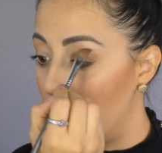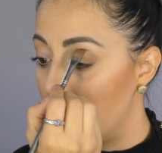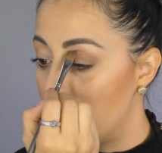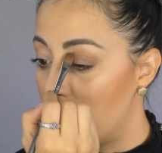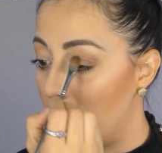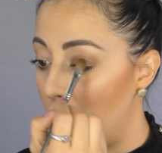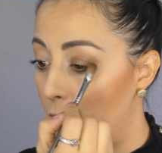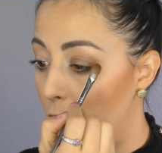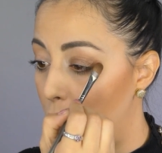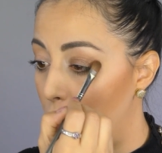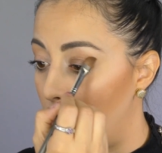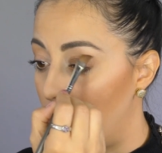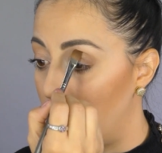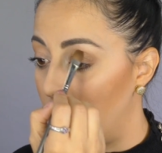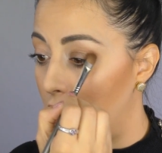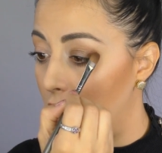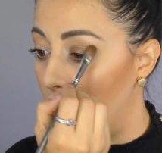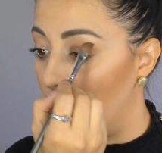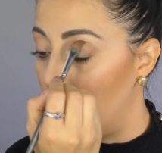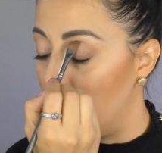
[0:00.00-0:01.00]
That's going to bring
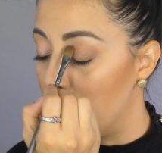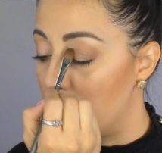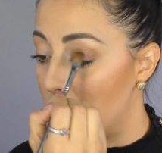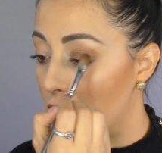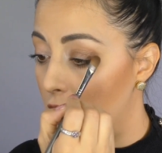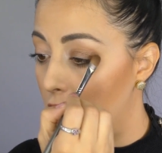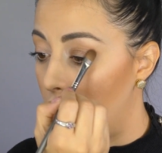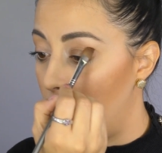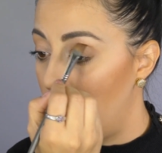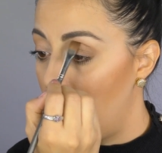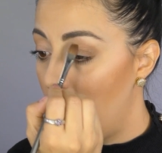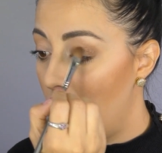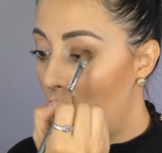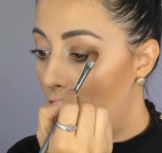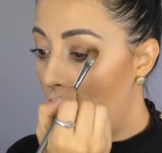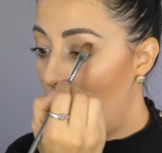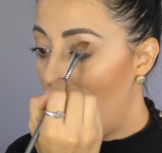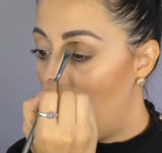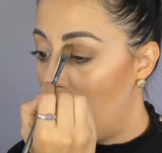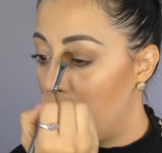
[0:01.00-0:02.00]
the illusion
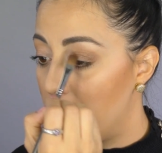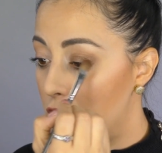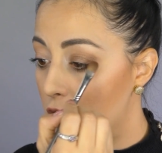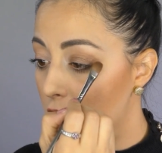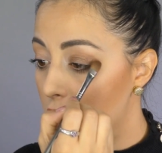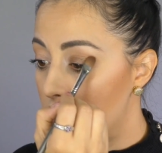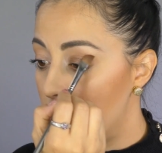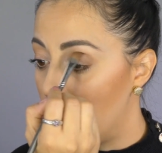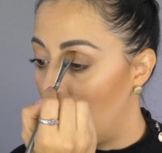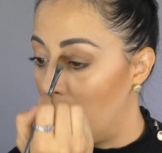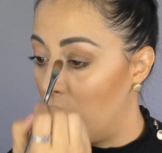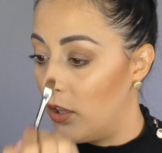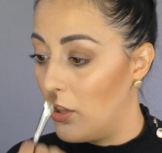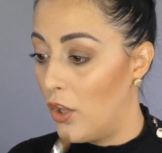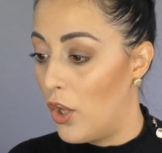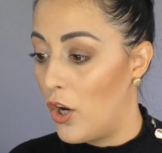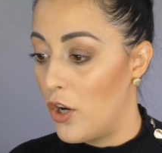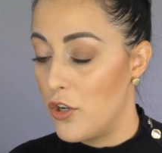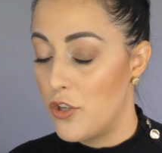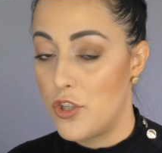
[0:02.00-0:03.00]
of just a
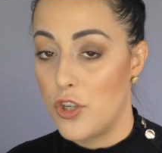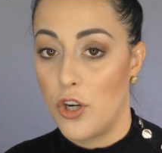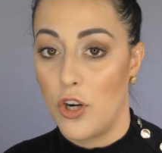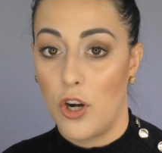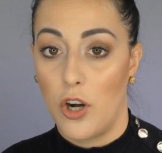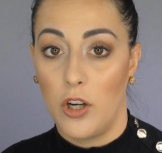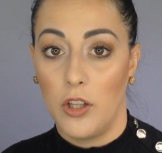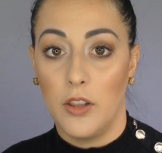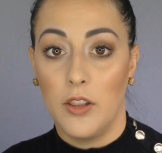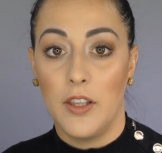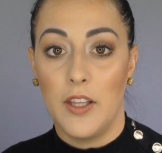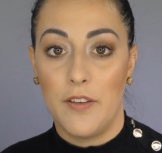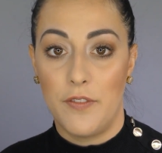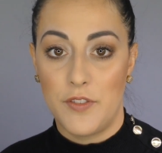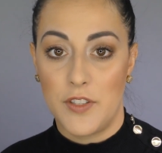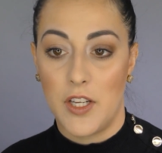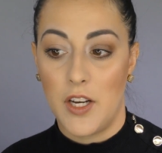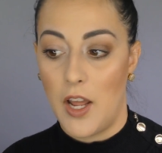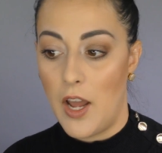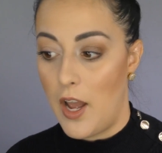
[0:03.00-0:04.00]
larger
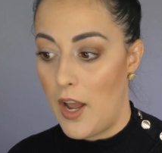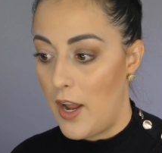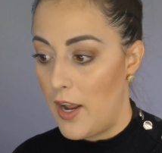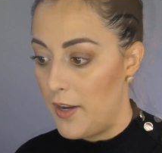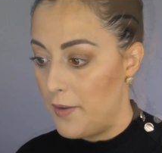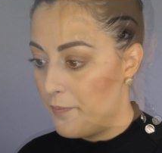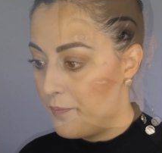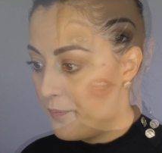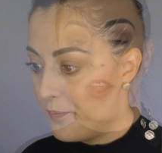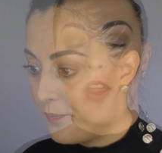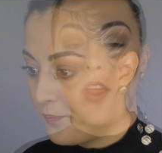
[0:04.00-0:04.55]
lifted eye.